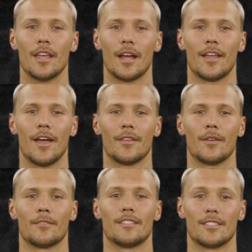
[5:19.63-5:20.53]
allowing
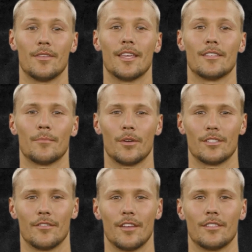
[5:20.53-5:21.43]
them to select the most
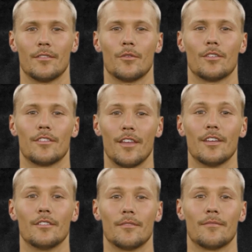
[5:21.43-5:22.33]
effective course of action.